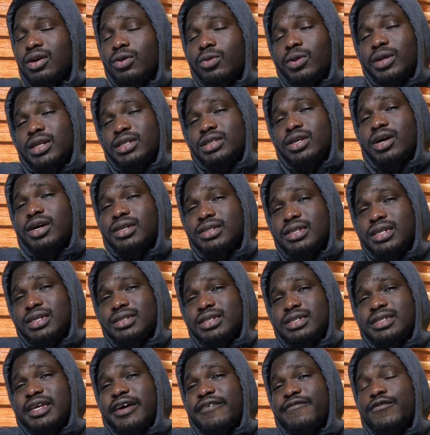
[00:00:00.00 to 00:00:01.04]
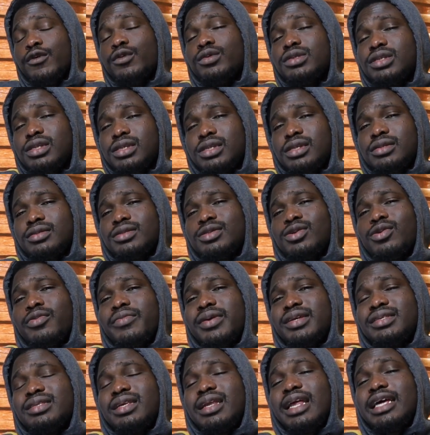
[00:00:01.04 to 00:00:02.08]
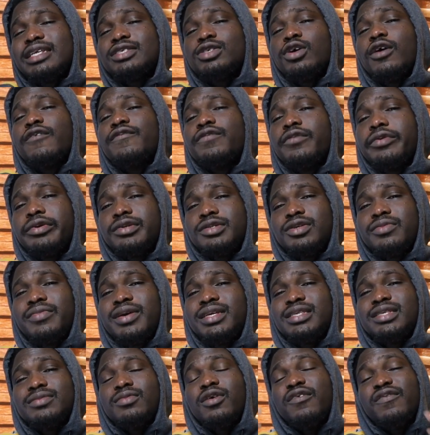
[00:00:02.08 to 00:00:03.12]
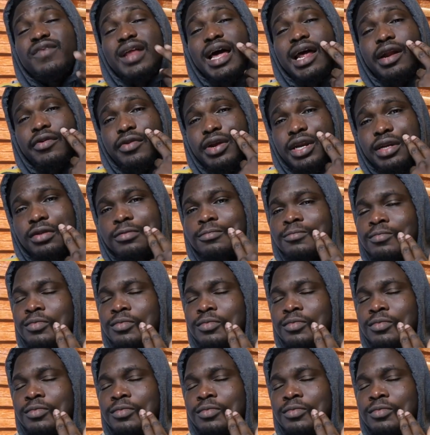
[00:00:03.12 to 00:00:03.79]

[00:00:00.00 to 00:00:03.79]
what it does is it diffuses it, so it makes the light softer, so it makes it more flattering.